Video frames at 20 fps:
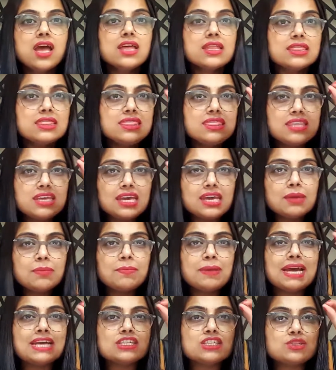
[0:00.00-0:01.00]
the
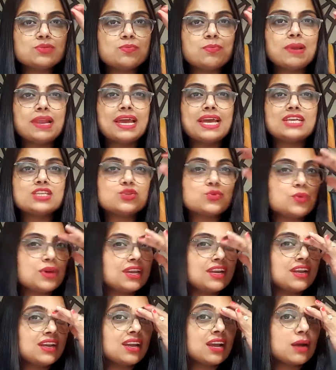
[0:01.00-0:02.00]
best place when
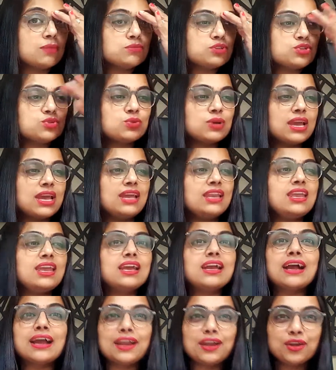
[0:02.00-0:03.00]
it comes to any
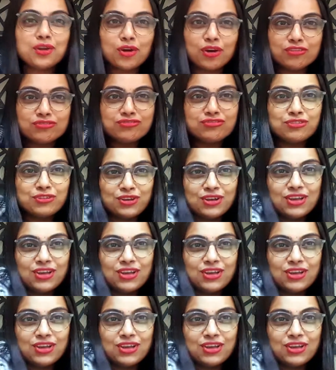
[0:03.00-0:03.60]
kind of